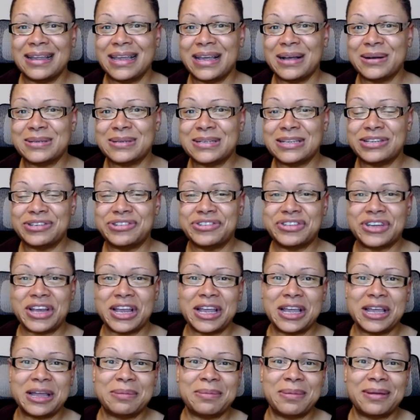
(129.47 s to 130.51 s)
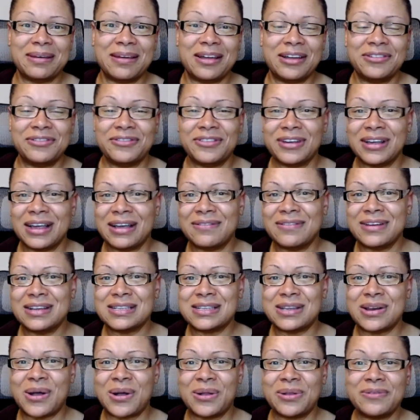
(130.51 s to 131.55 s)
guilt and shame and
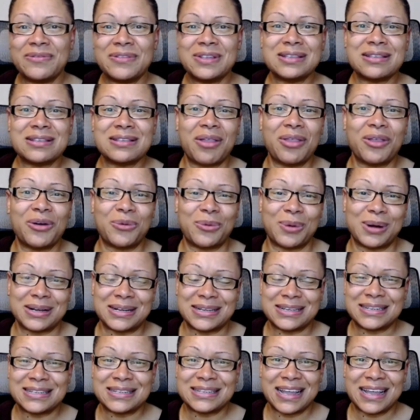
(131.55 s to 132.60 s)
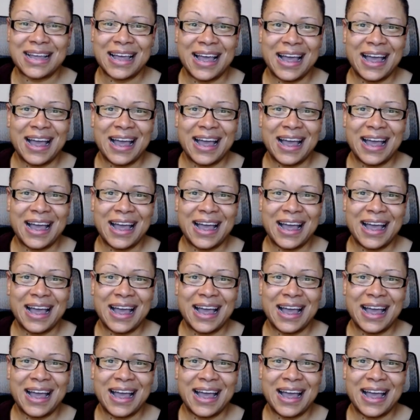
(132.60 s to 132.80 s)
unforgiveness and all of these other ones.